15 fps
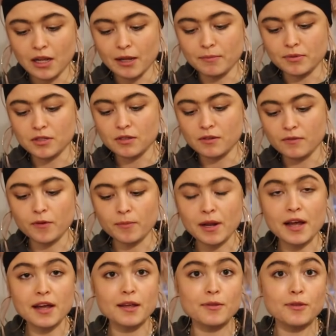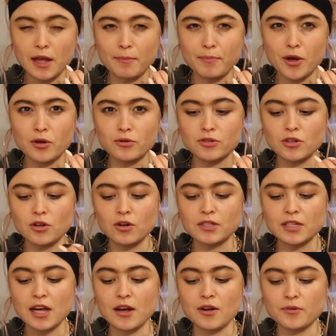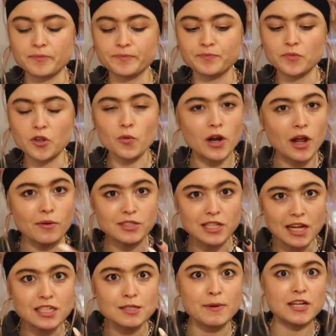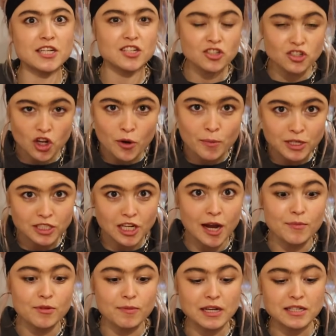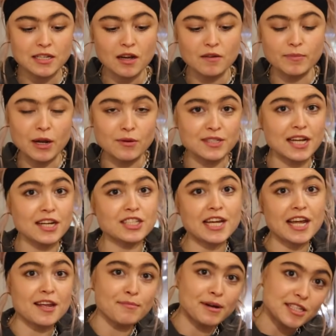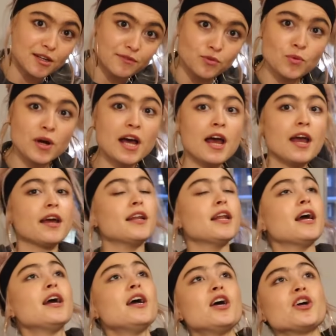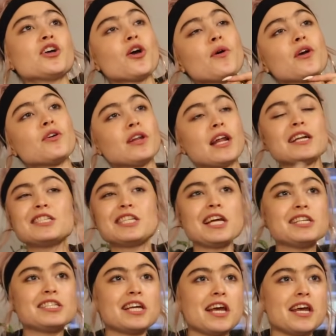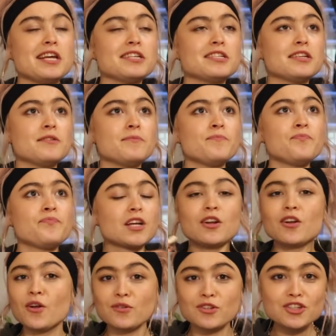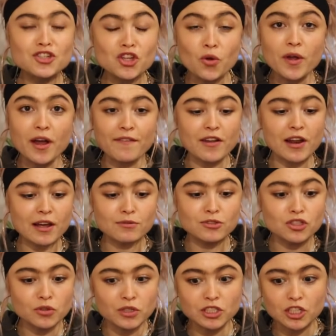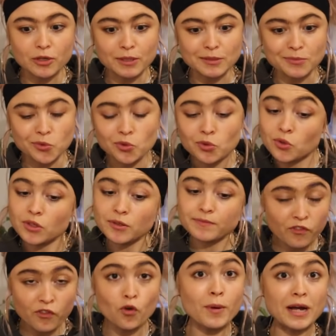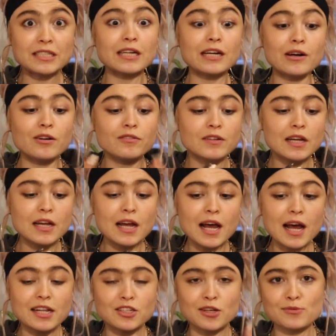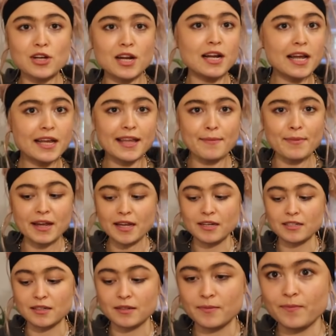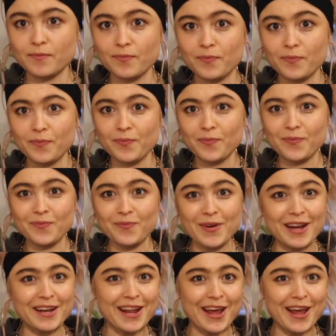clips from like post-lockdown. When I was like spending so much time with myself, but I was like taking myself away and like going on like date days. And I don't know, I feel like I was doing so much more for myself. And so I'm trying to like get back into, my